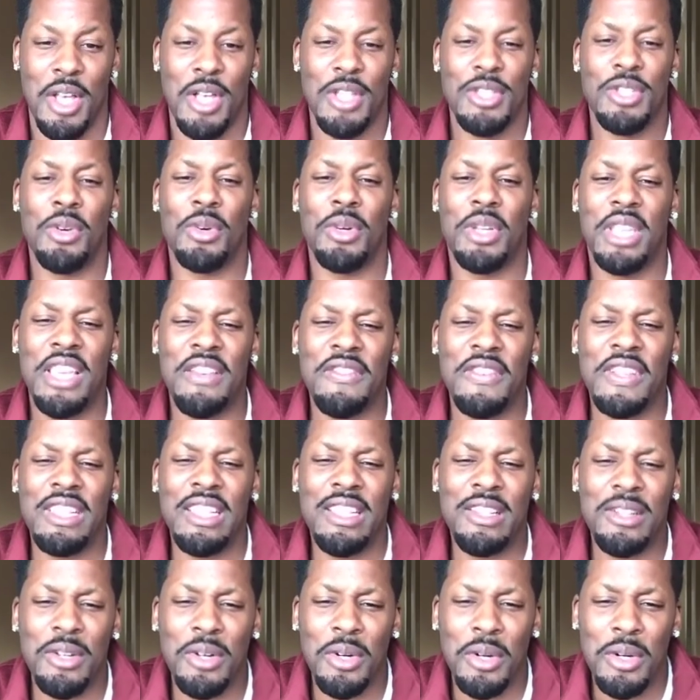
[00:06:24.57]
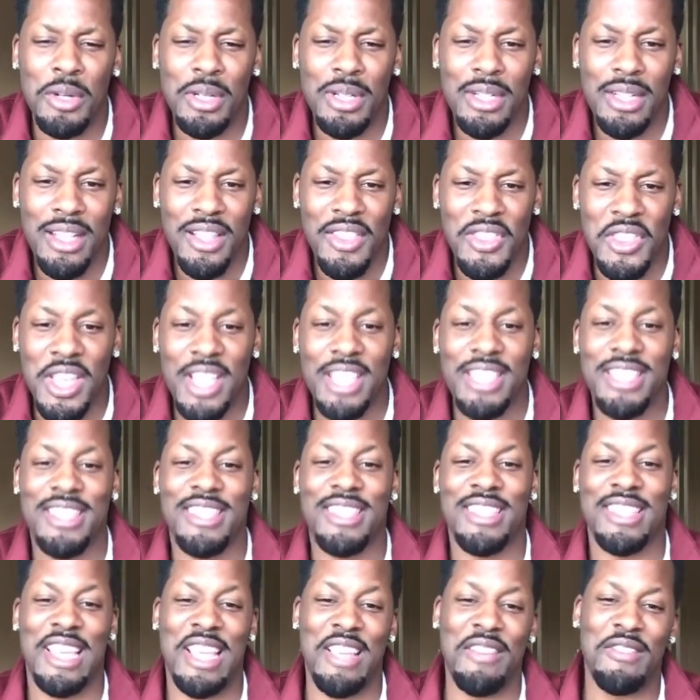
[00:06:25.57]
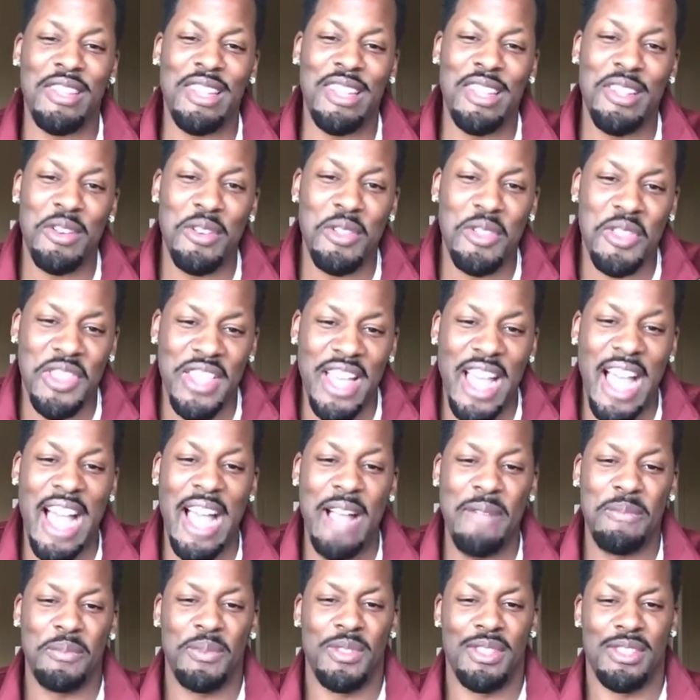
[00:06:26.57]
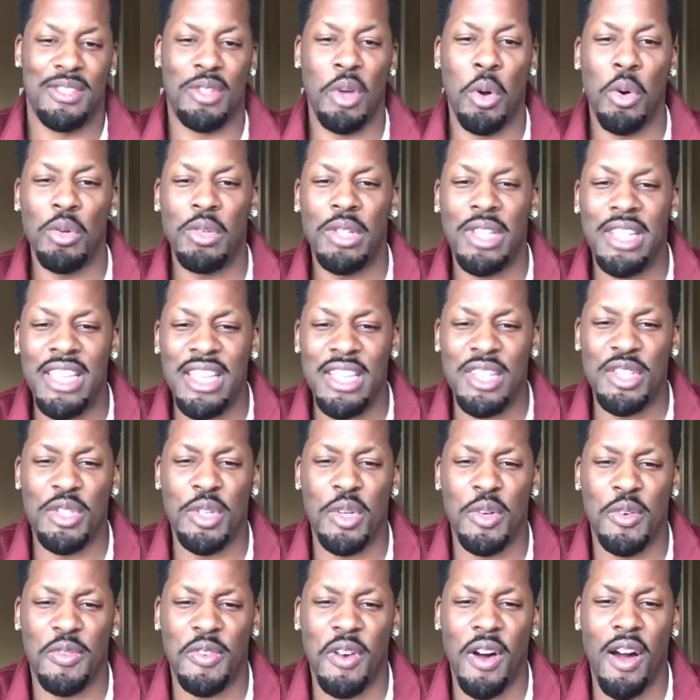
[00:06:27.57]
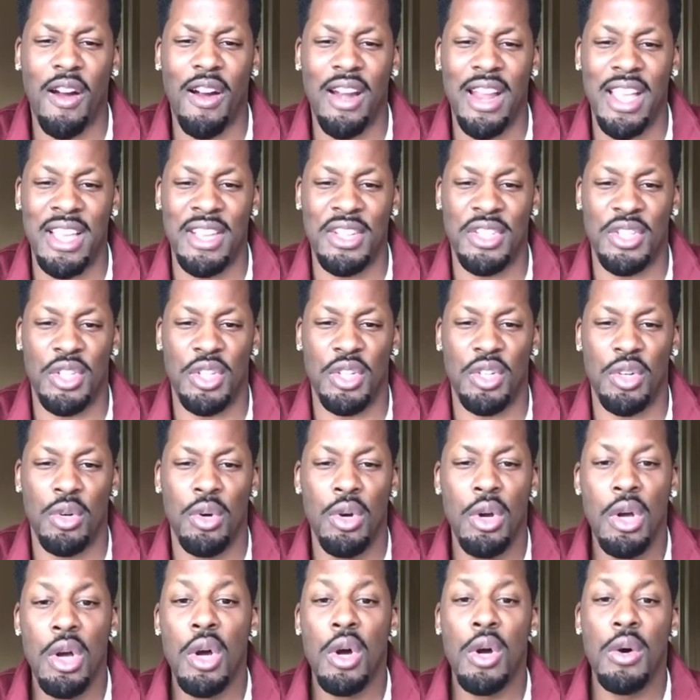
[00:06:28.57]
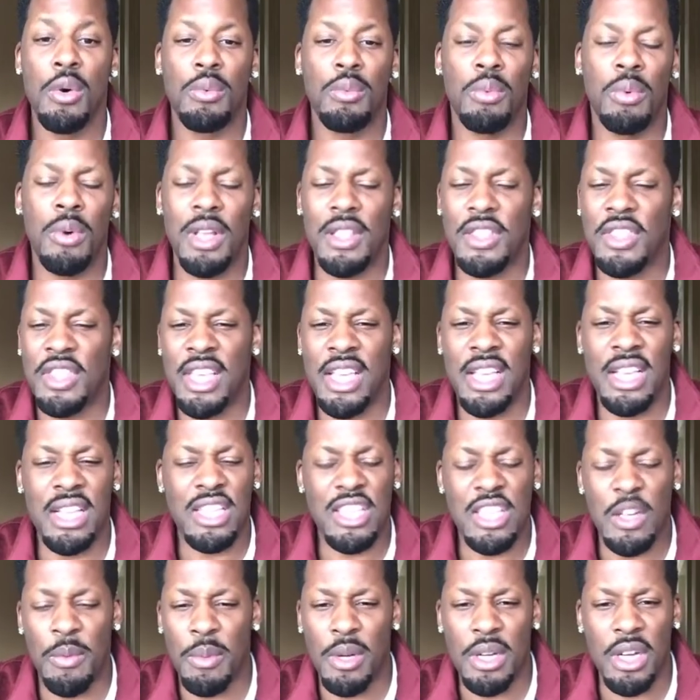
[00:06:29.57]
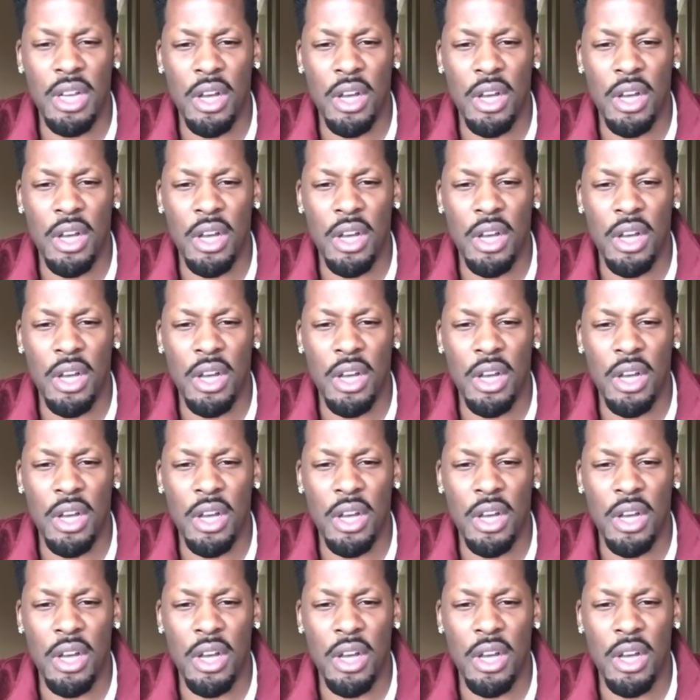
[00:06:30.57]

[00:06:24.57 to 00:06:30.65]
So give a little this, give a little that. Don't lean too far into what things